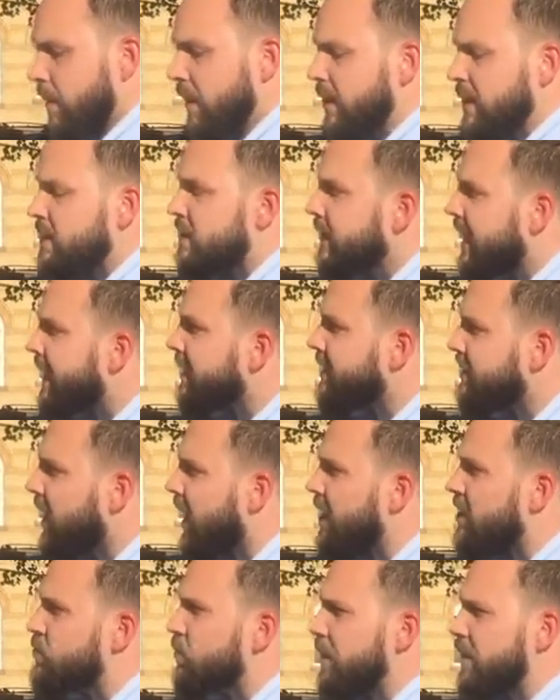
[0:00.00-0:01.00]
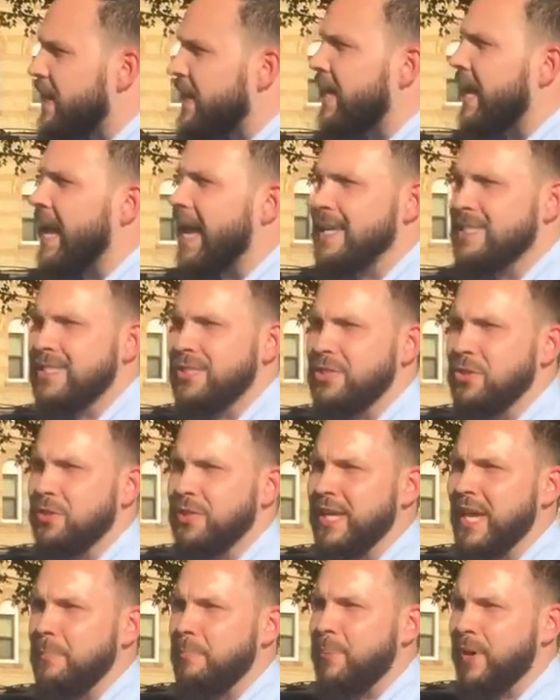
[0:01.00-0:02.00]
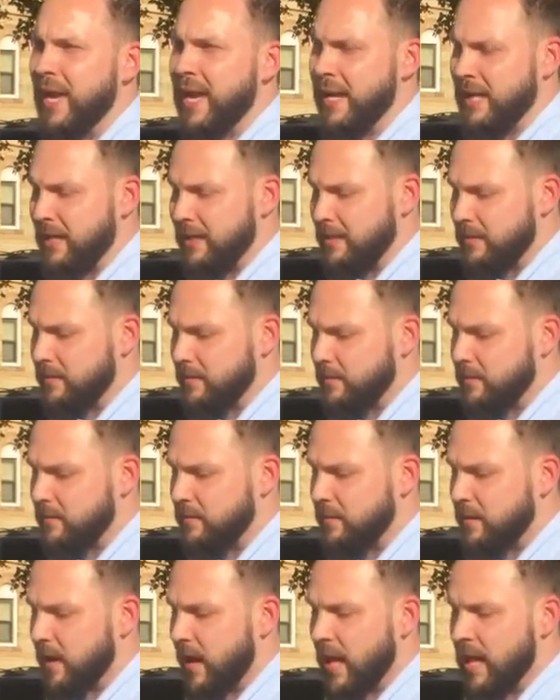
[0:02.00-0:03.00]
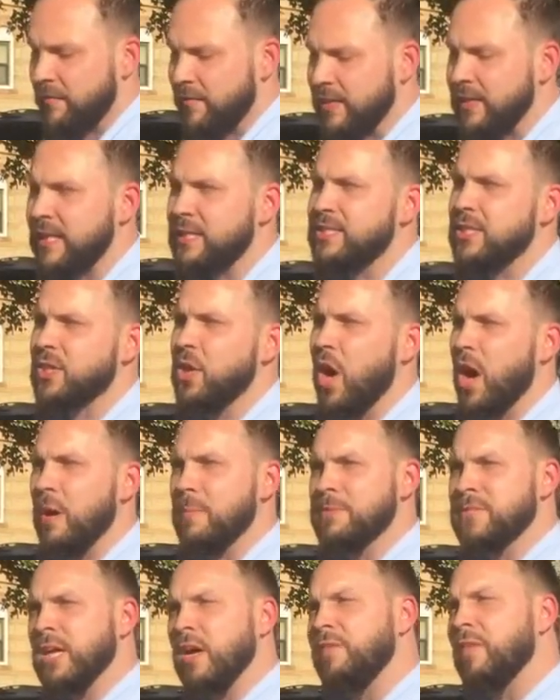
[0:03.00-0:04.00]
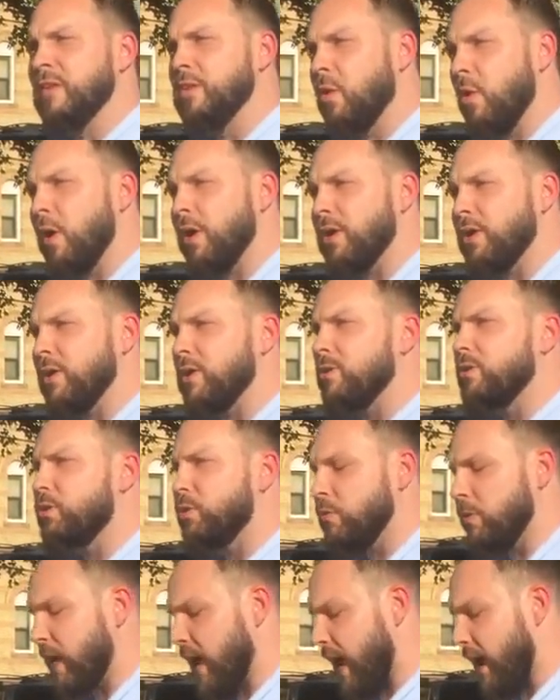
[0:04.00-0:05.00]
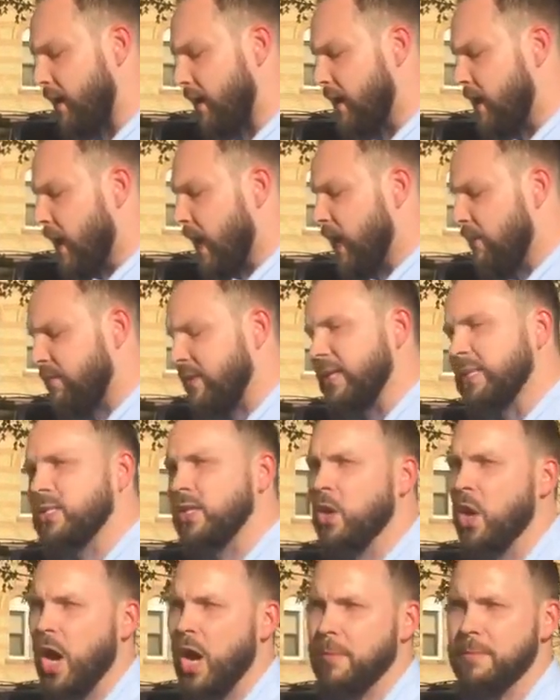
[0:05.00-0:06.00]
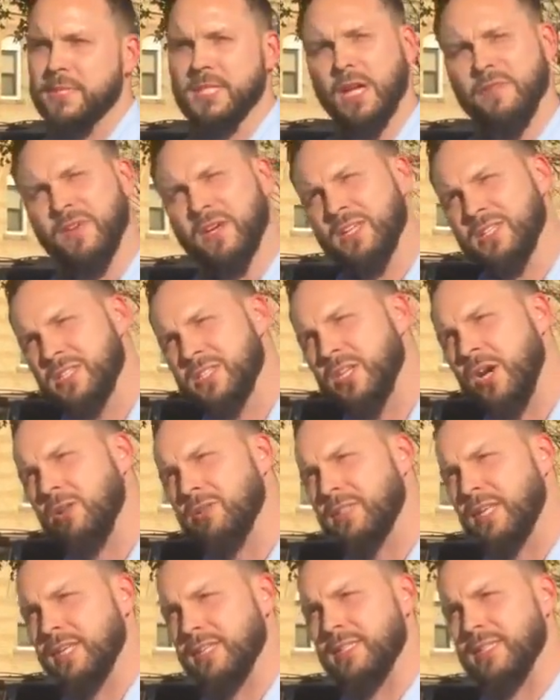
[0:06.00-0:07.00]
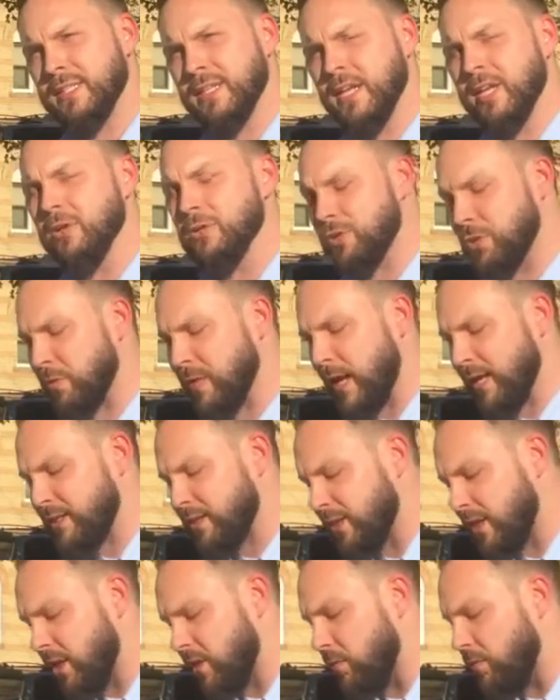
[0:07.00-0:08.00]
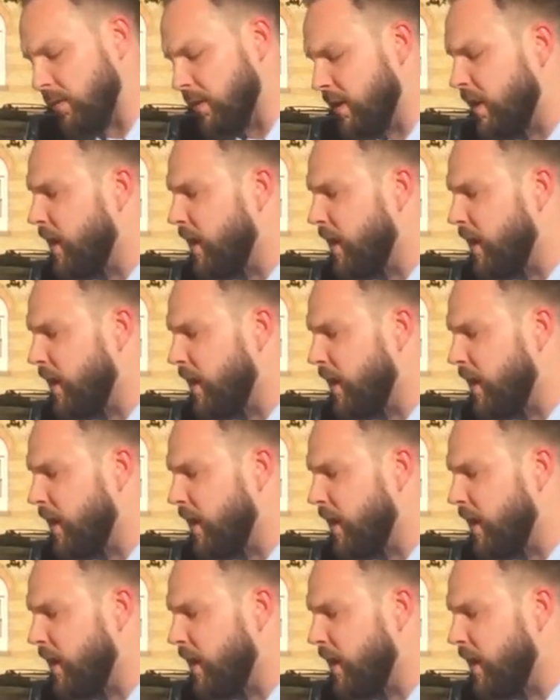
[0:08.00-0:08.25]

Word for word: Because Nick does what Nick has to do to get paid. And if he needs to call himself a lawyer, he'll do that. And if he needs to call himself a consultant, he'll do that too.